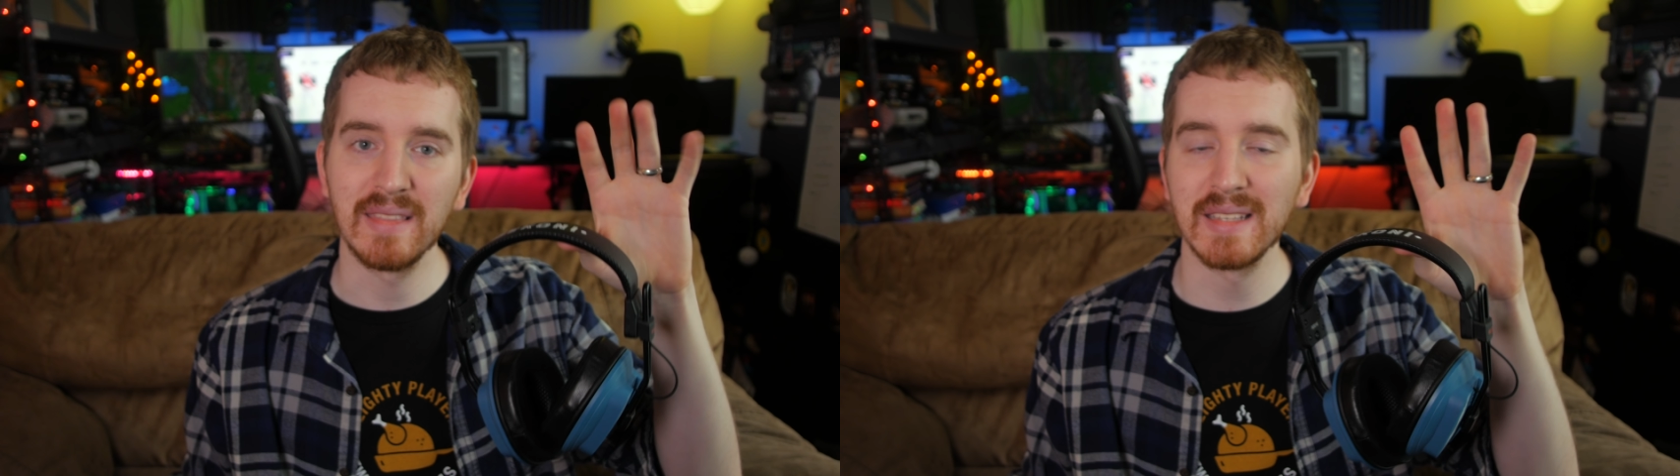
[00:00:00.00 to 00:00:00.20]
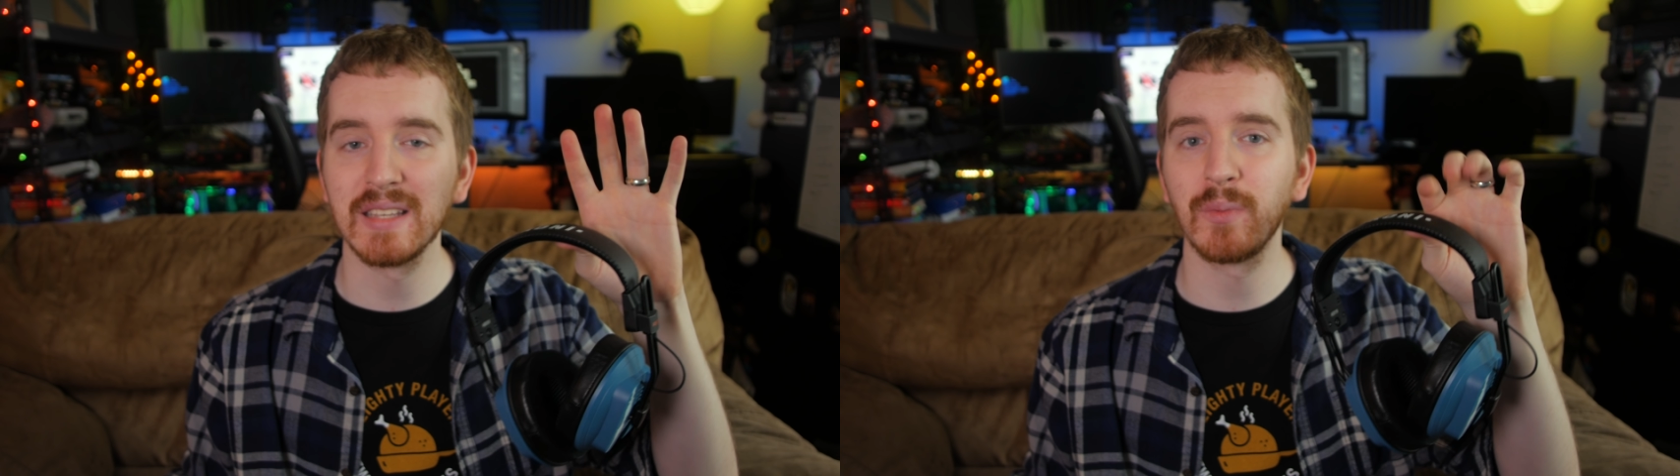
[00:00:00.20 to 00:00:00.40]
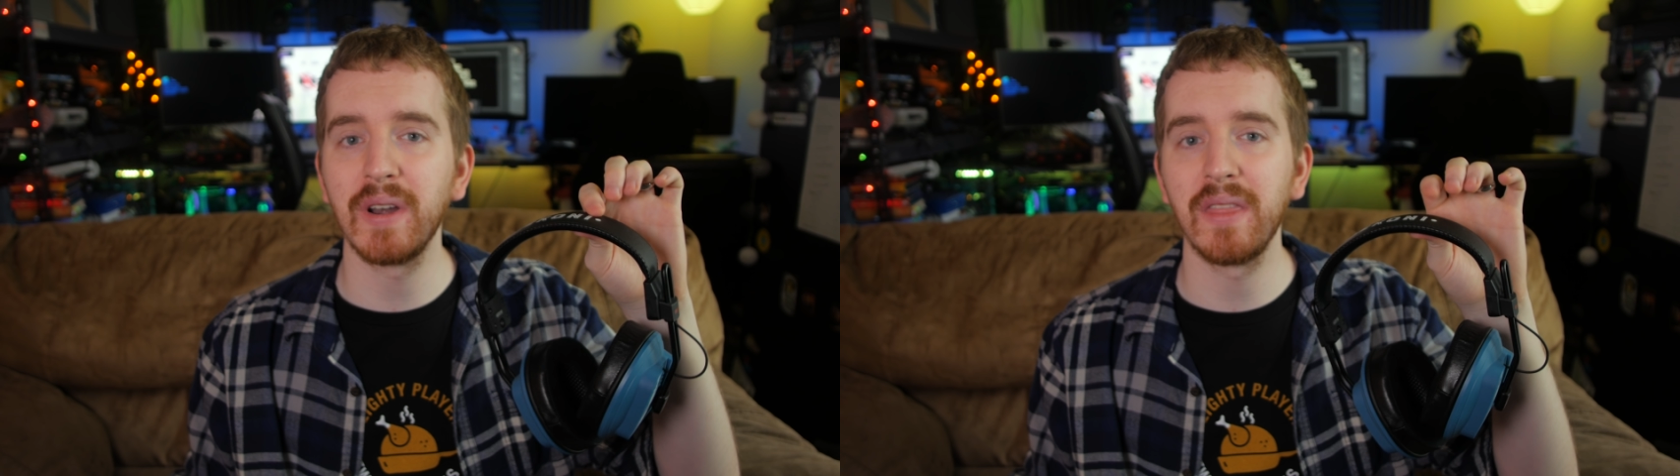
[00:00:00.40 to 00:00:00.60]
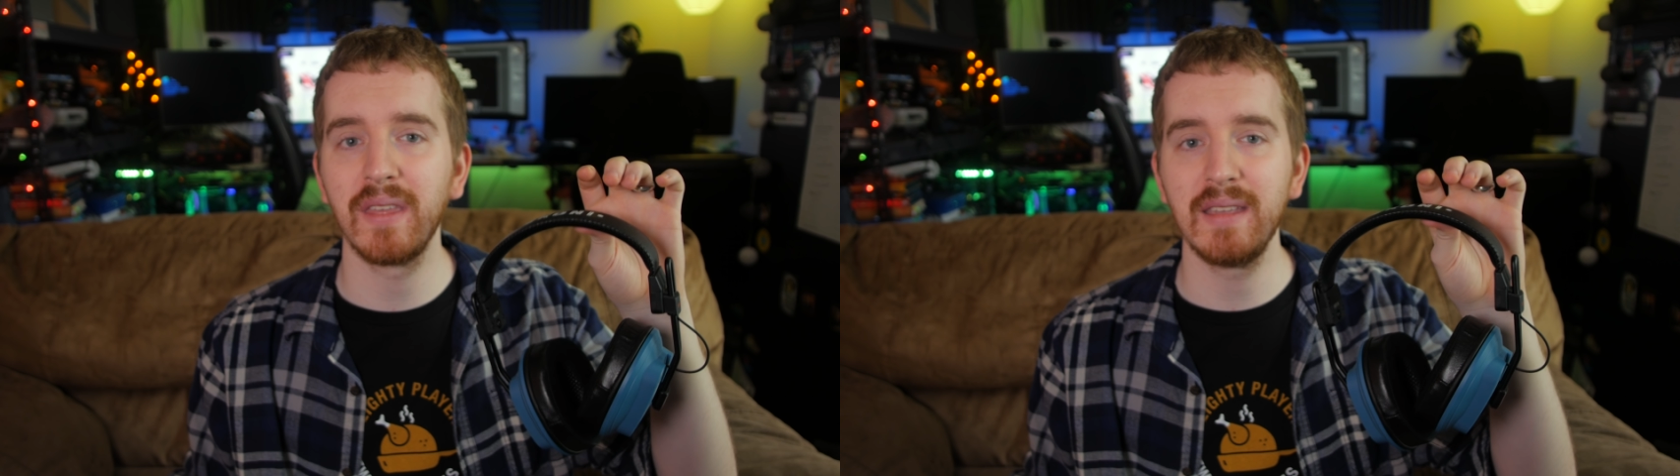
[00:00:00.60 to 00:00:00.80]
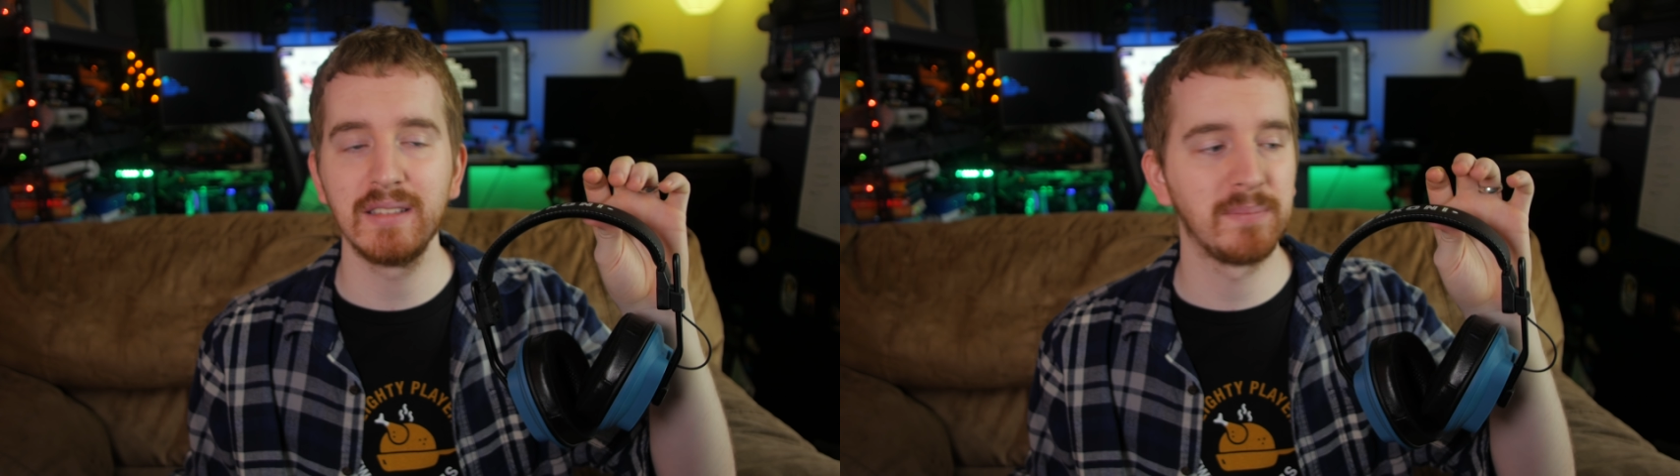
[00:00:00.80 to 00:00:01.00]
this is one of
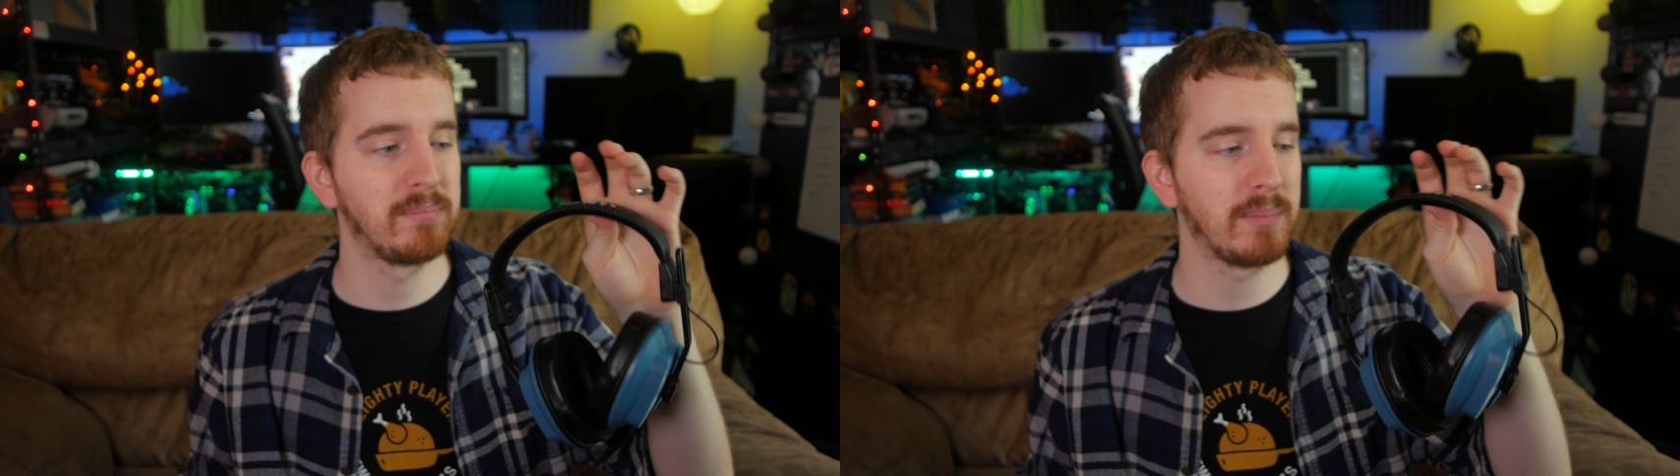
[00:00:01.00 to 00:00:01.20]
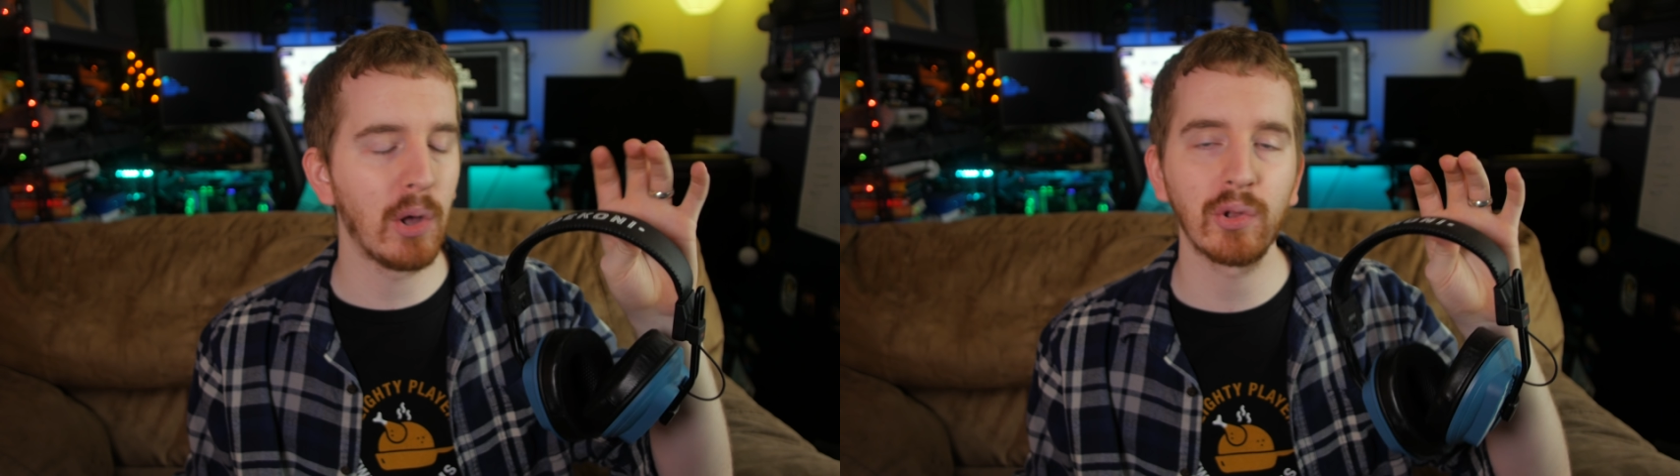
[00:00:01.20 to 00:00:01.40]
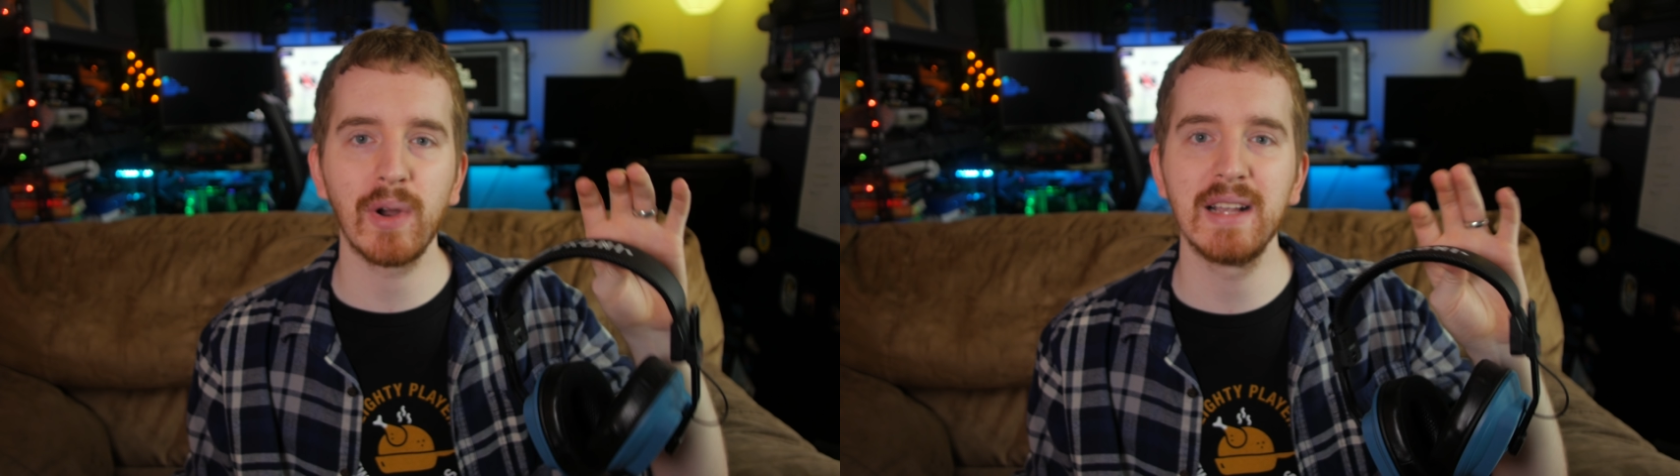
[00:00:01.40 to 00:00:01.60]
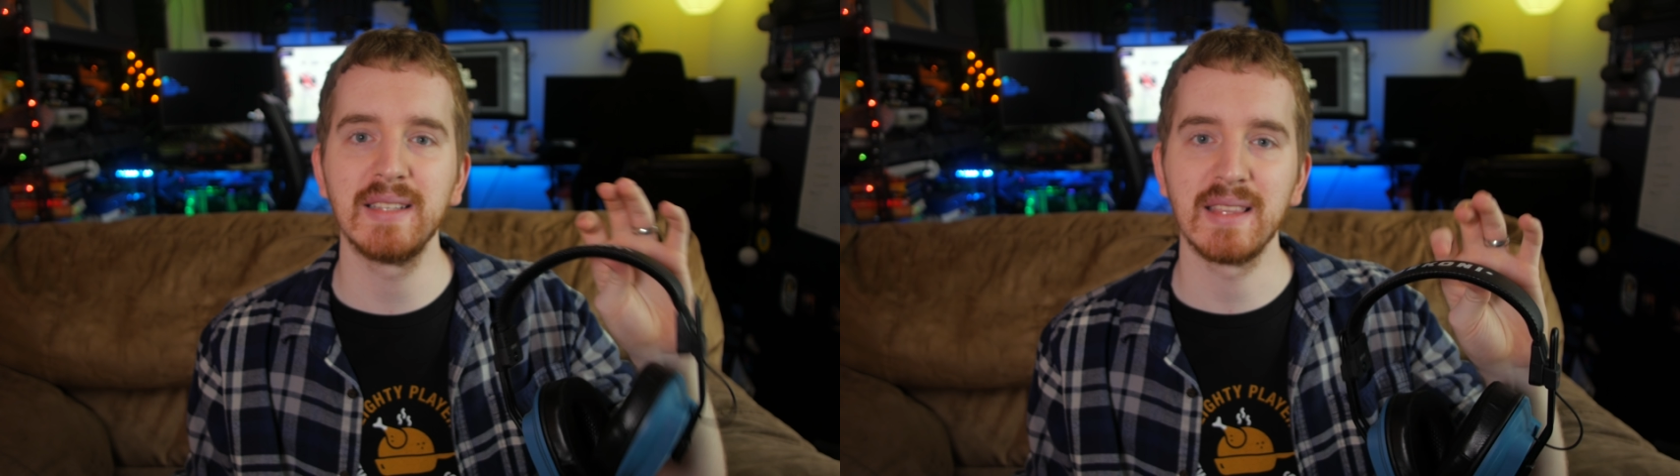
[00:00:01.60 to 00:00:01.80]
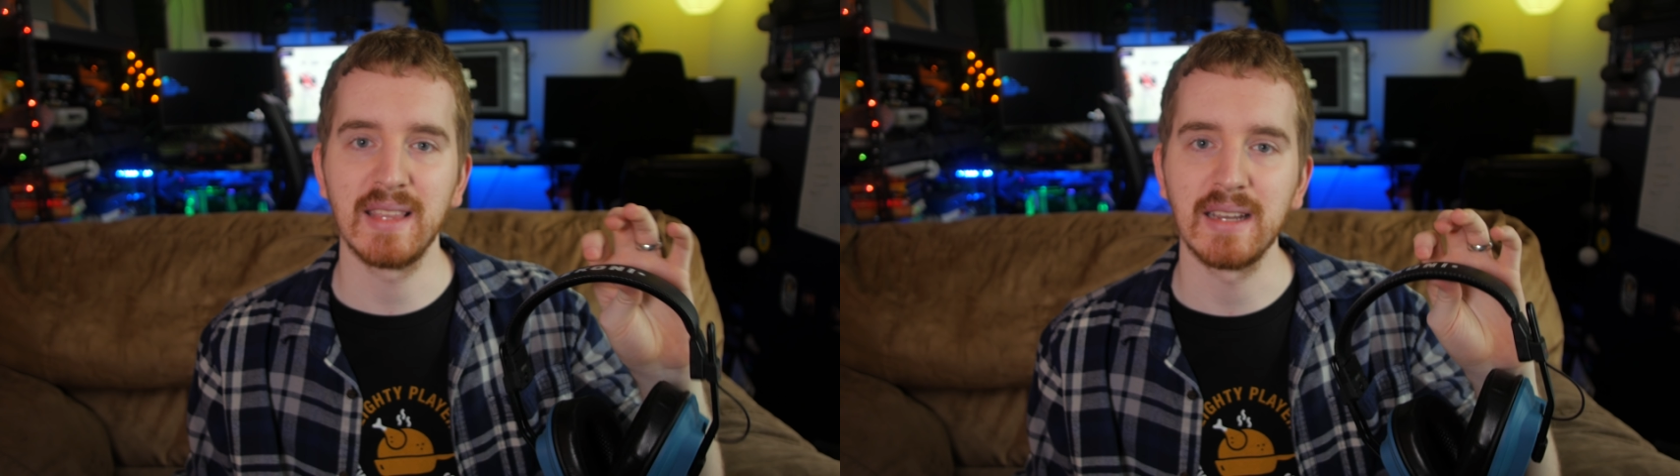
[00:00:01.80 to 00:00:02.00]
these
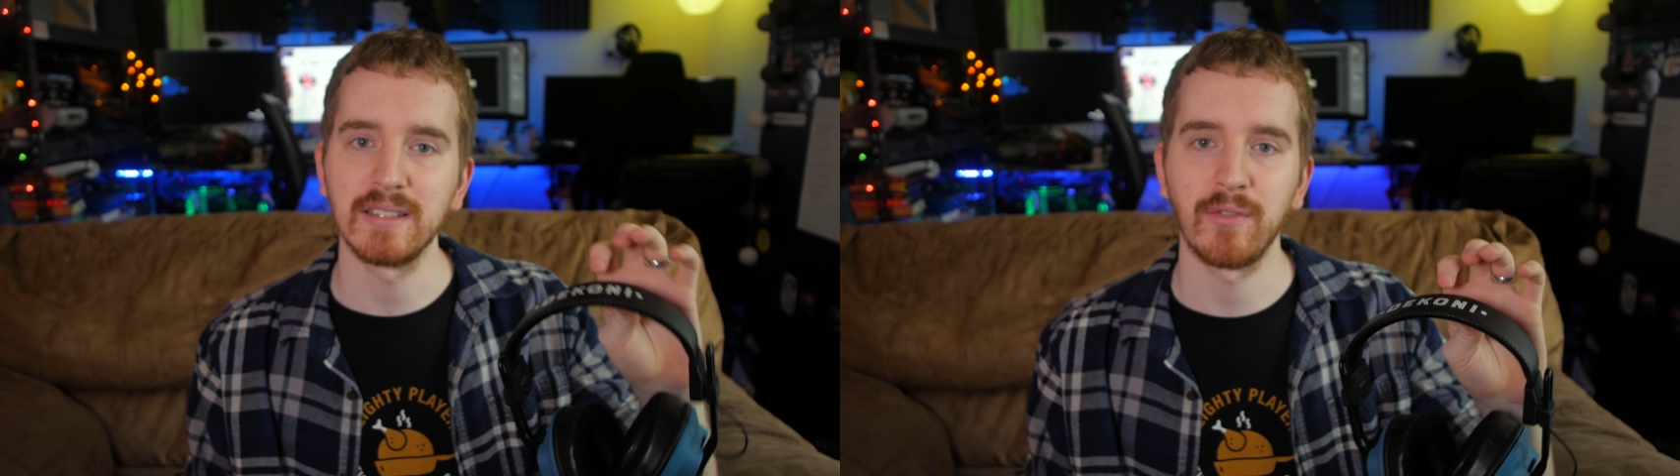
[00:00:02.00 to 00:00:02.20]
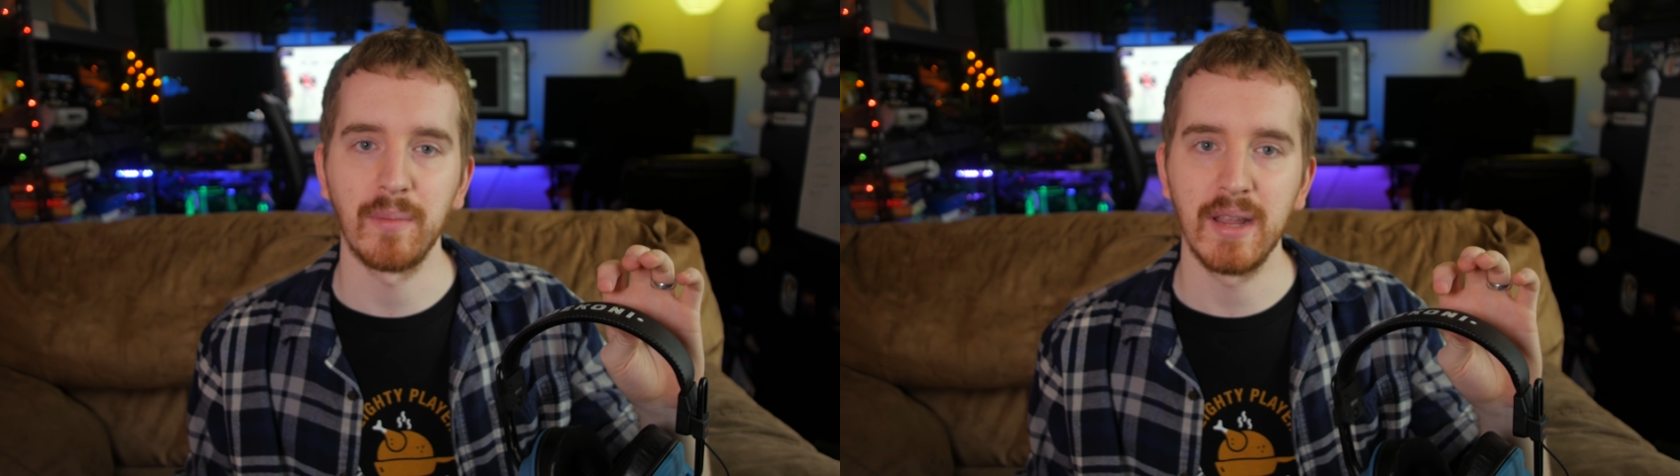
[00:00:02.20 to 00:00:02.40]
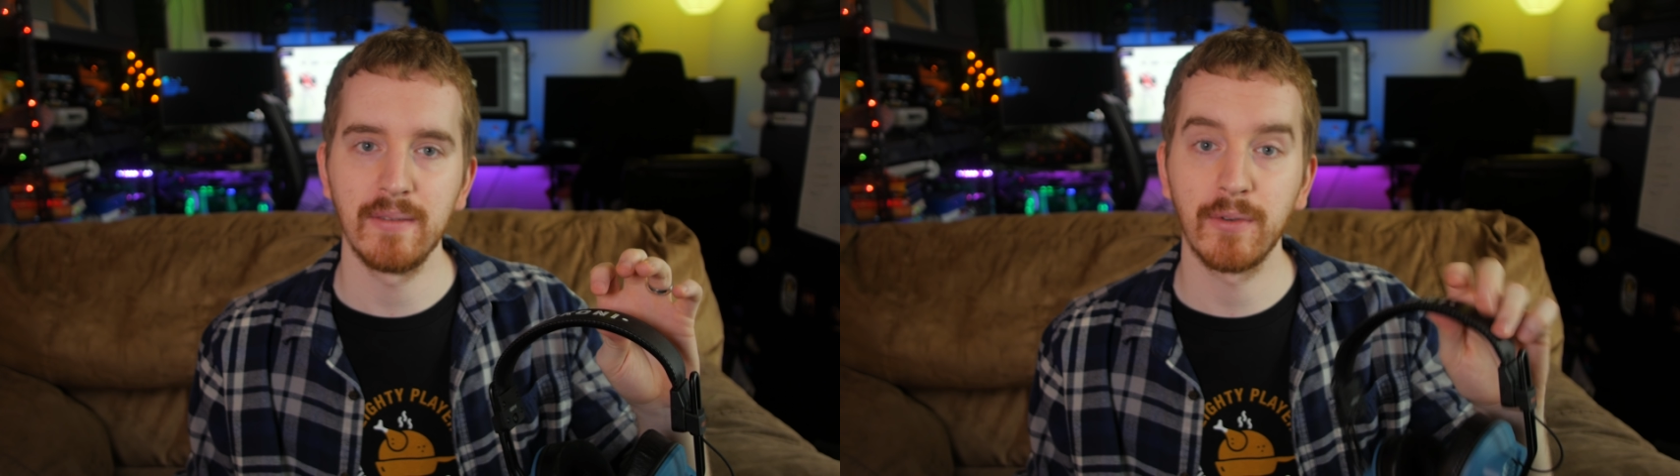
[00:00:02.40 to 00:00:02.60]
polarizing things for me.